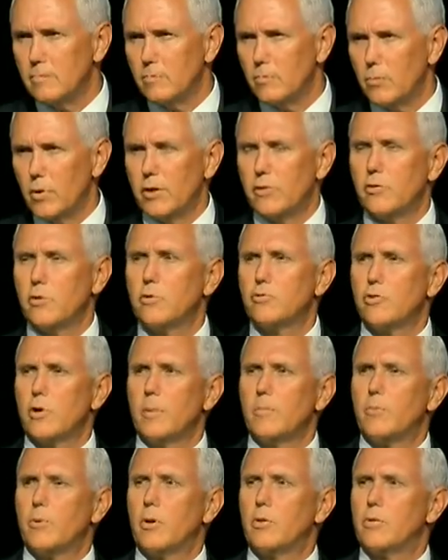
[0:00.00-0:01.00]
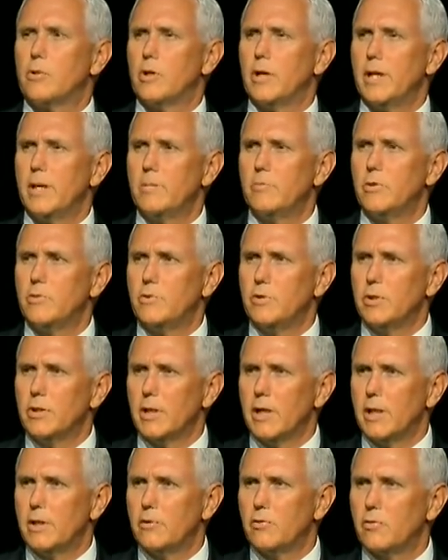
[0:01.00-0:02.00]
President Trump proclaimed that the
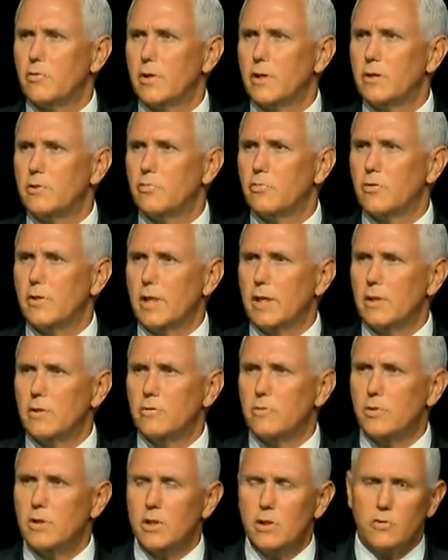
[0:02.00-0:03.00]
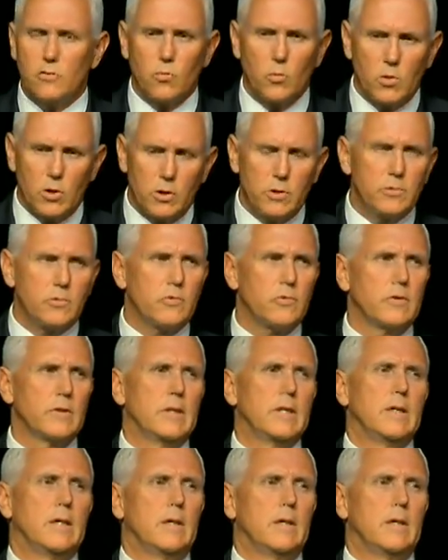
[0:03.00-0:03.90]
United States stands, in his words,